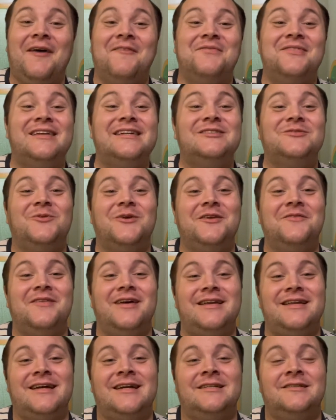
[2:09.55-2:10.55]
It's one of my
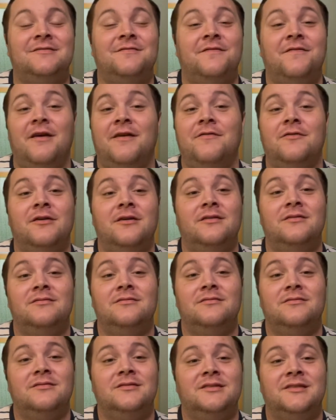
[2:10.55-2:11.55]
dad's favorite
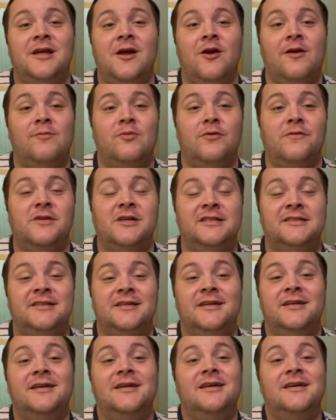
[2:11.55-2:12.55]
scary movies,
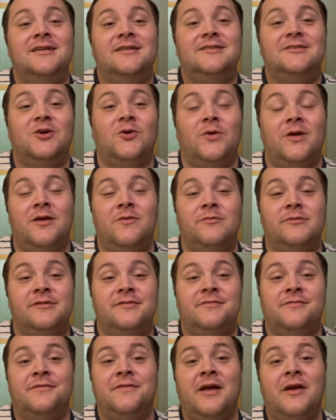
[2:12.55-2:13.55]
so he was
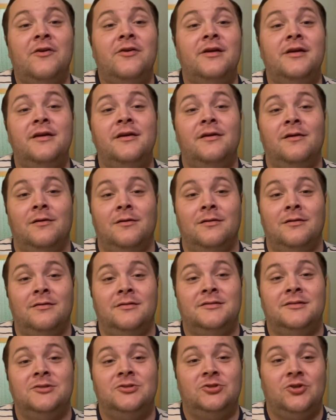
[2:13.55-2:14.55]
very eager
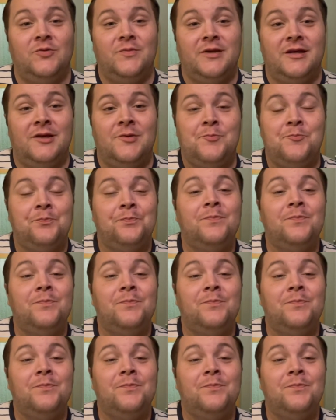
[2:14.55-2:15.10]
to show me it.